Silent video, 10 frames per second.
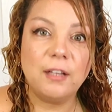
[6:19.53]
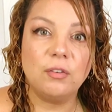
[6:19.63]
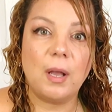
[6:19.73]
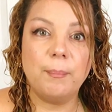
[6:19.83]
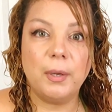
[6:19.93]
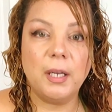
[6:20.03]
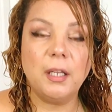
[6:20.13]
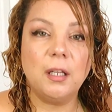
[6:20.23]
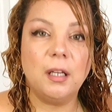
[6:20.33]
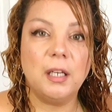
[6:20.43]
so I put in
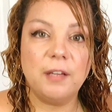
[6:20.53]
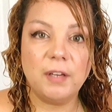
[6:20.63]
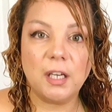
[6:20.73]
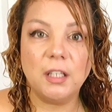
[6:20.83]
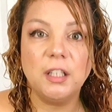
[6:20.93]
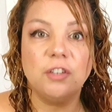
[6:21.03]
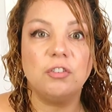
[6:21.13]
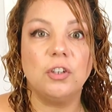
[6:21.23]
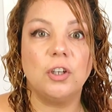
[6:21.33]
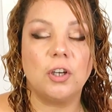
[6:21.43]
the leave-in
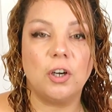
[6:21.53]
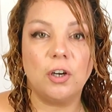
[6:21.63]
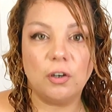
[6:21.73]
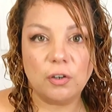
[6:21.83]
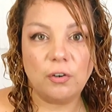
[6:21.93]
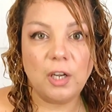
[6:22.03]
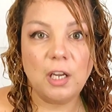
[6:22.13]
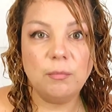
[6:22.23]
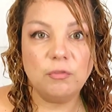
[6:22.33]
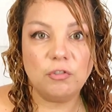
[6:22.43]
conditioner, curl
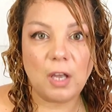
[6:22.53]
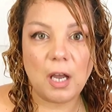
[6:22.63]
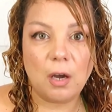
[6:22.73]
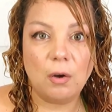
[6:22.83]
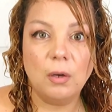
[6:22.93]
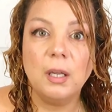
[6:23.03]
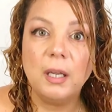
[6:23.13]
cream, gel,